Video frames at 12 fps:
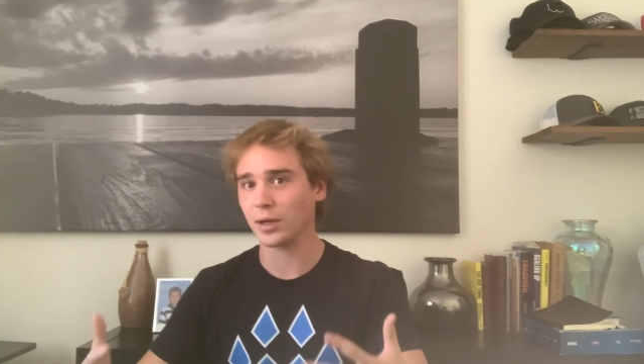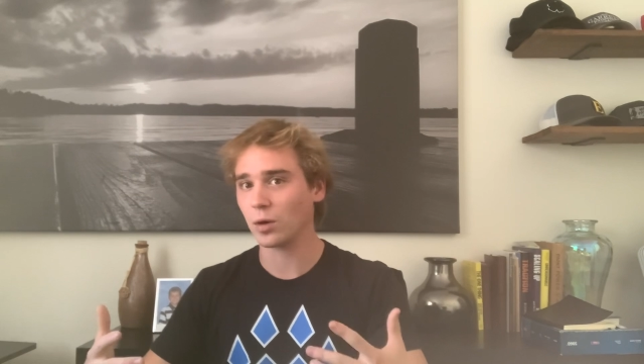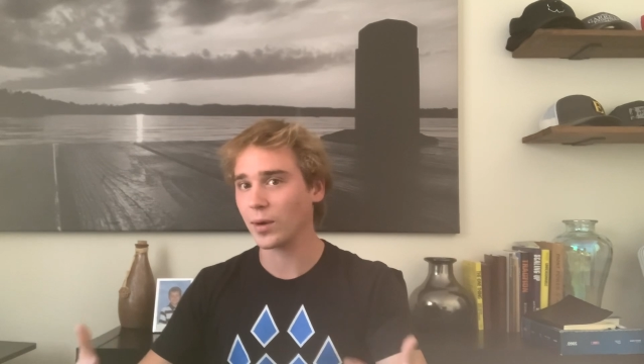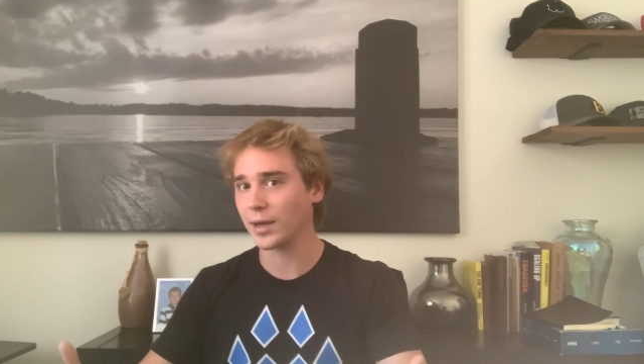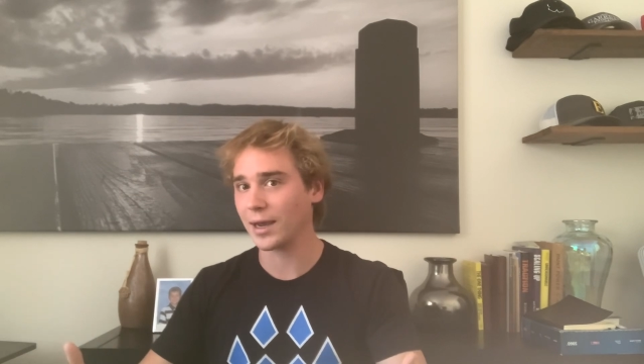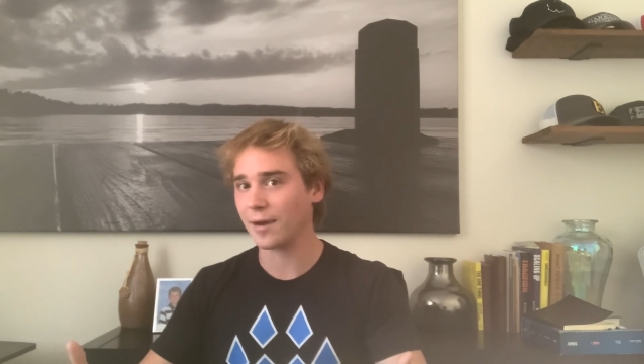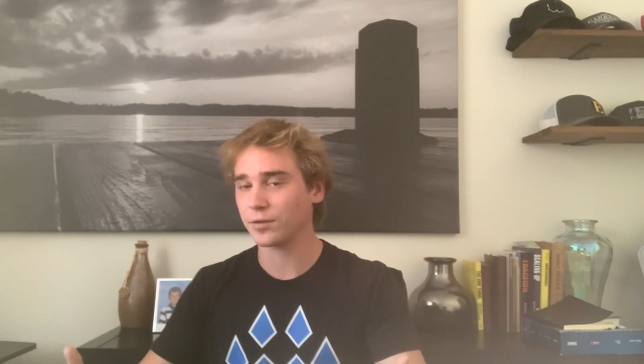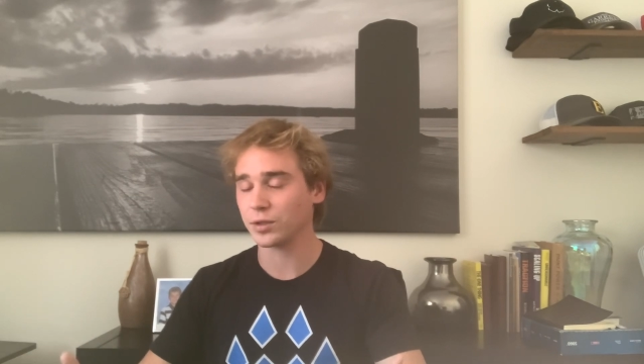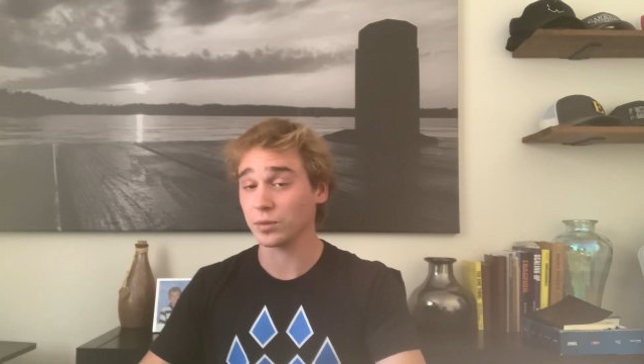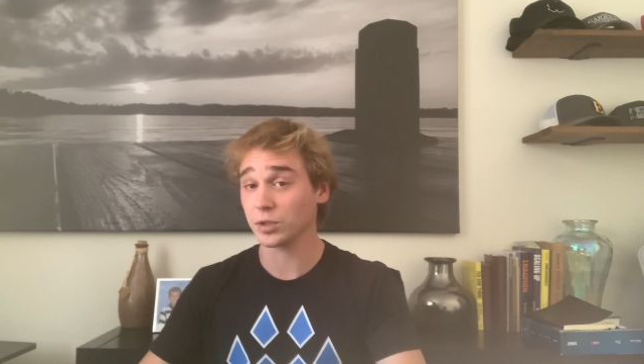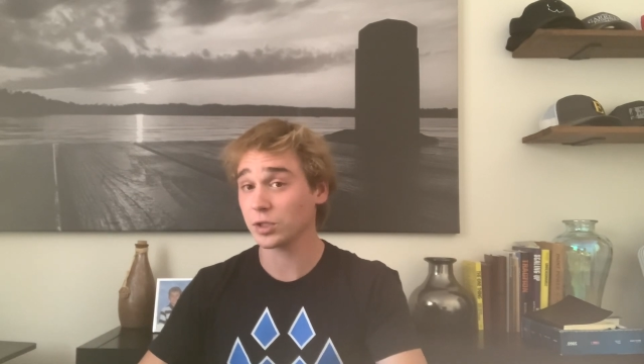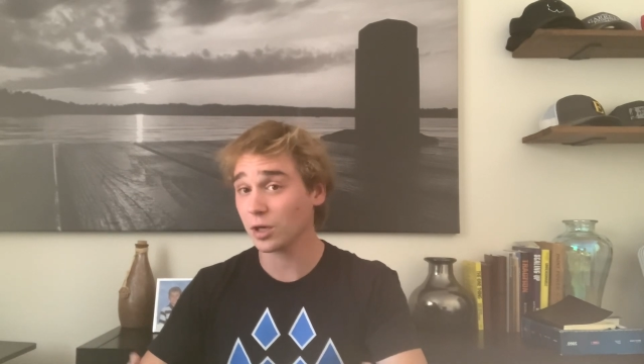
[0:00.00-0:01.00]
quick after
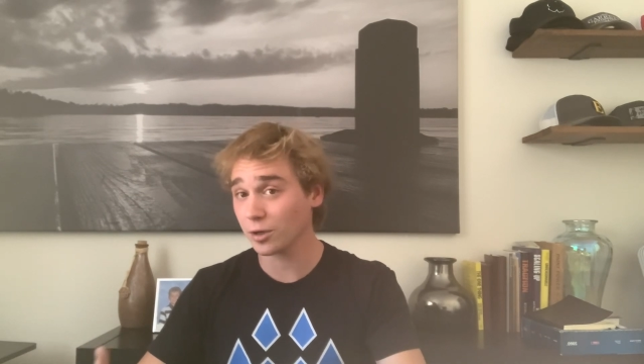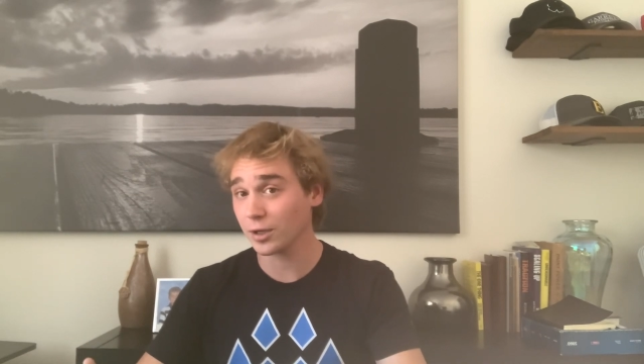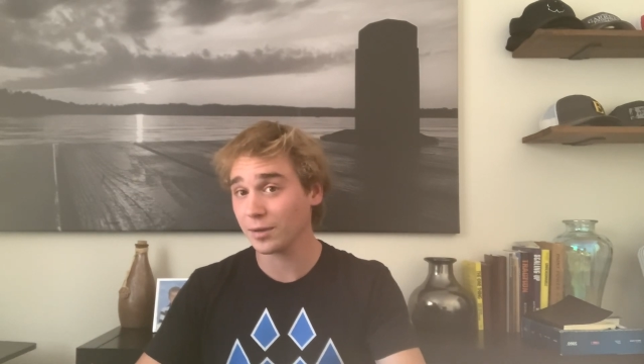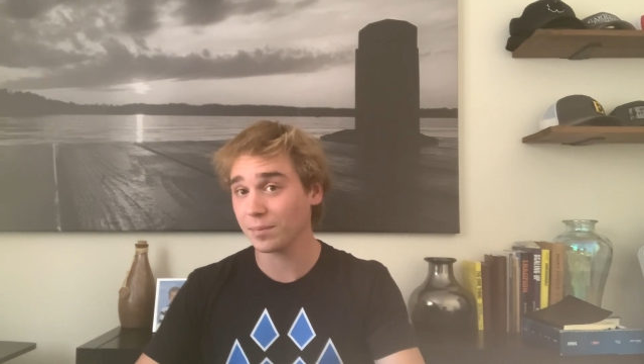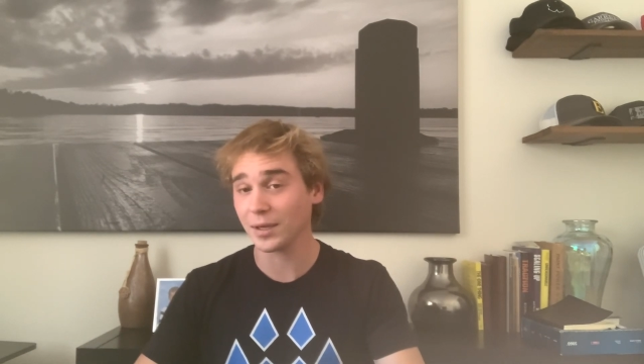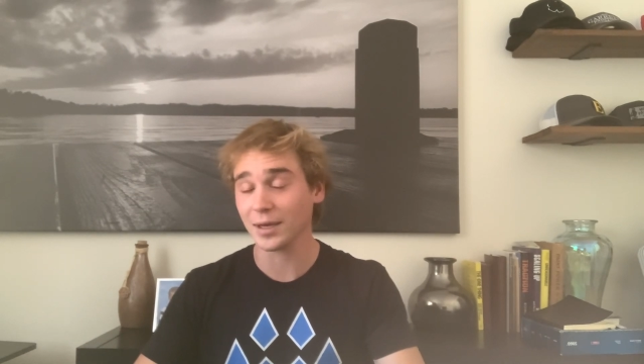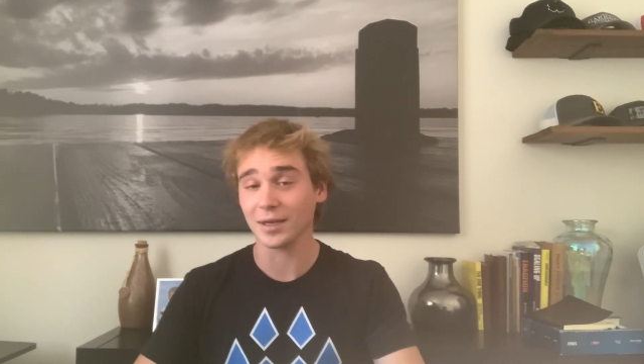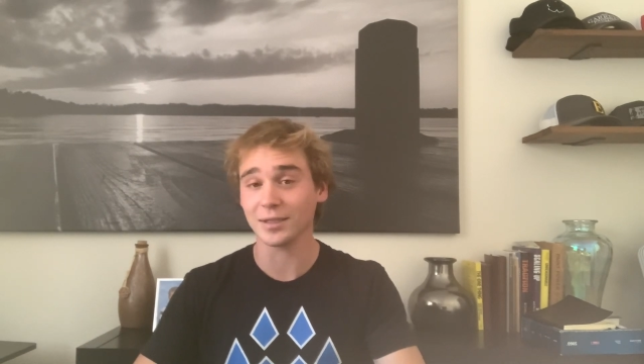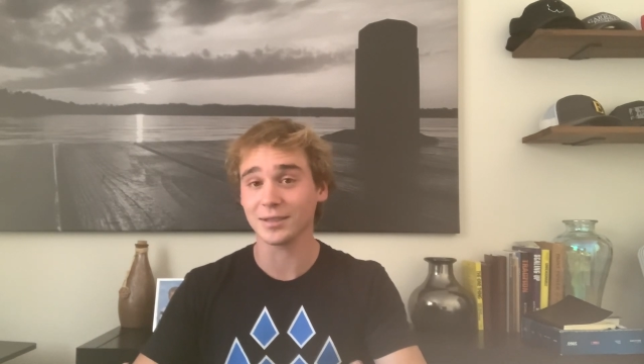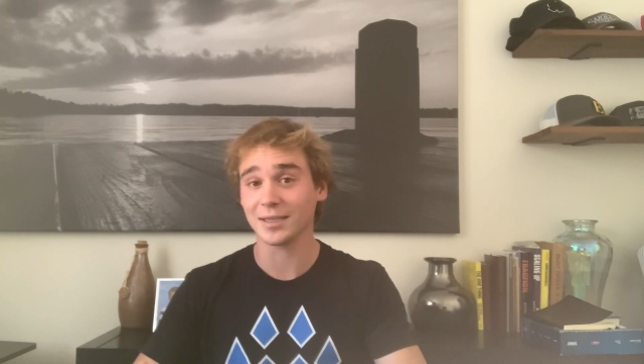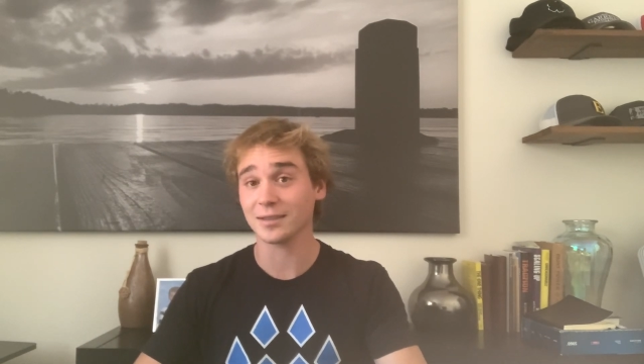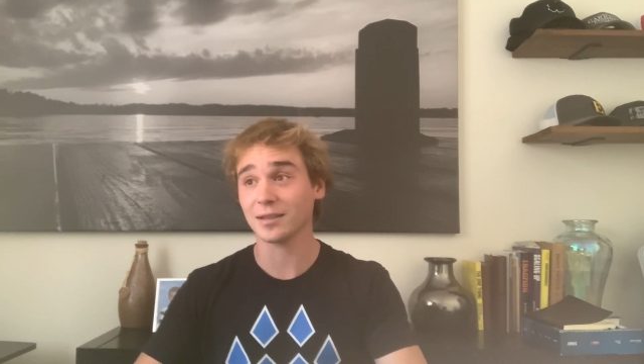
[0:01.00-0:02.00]
you start it
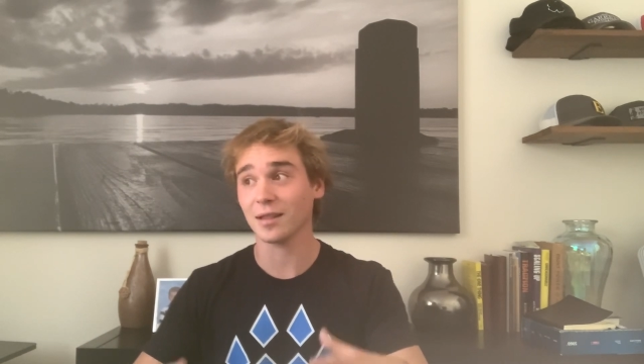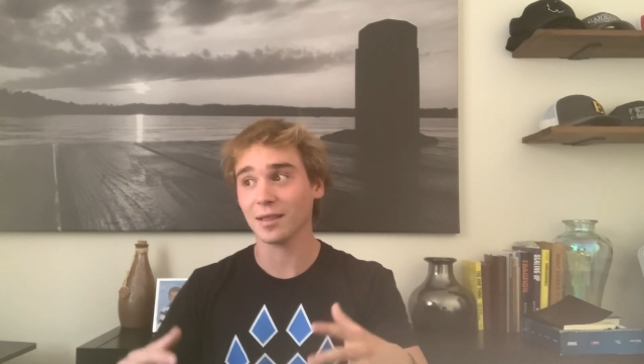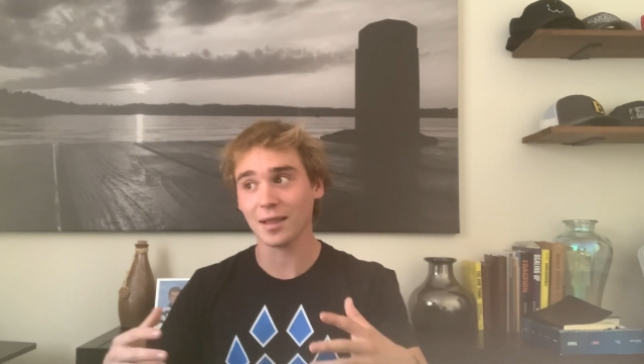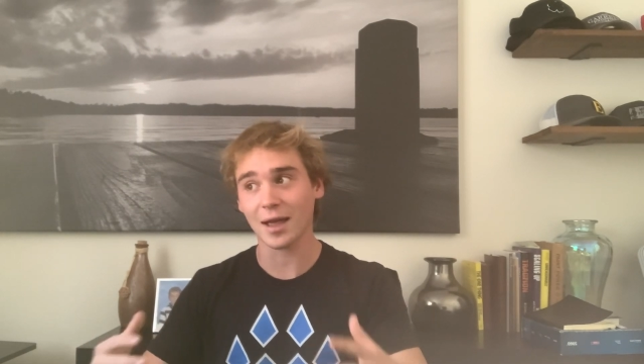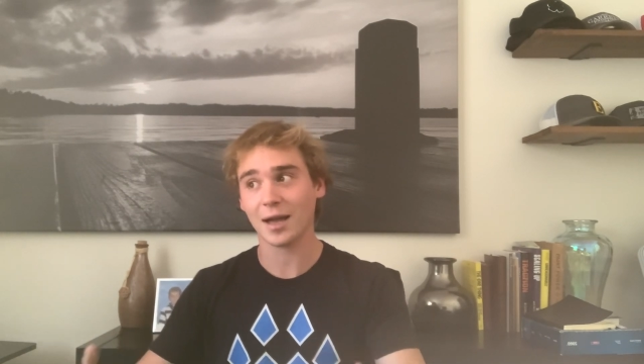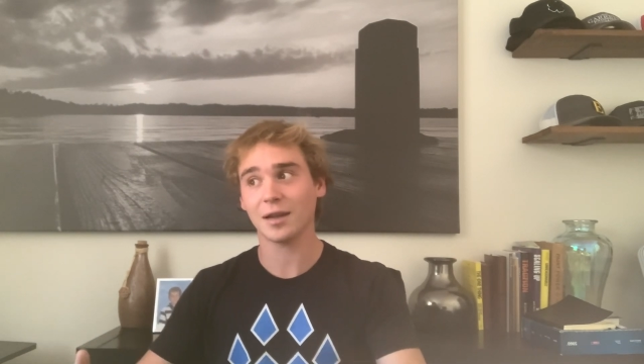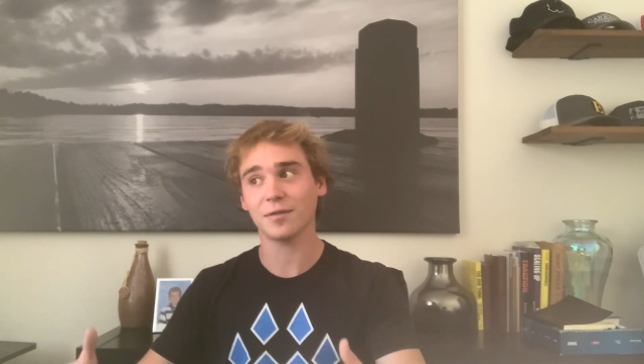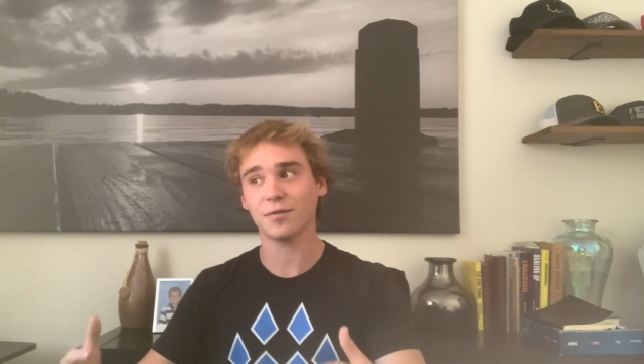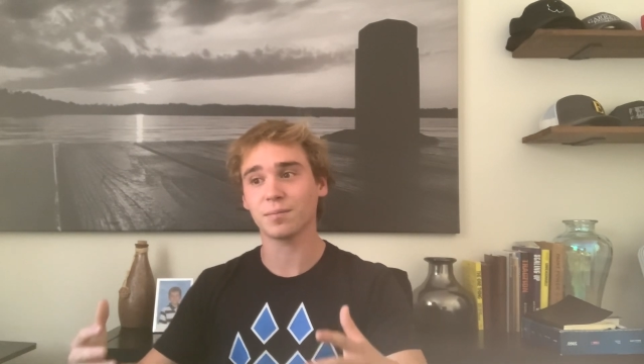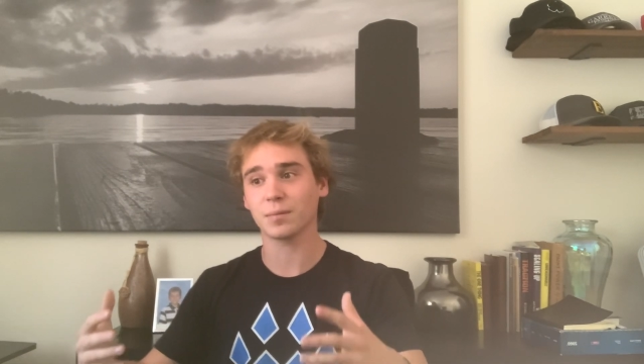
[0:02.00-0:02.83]
because that's a lot of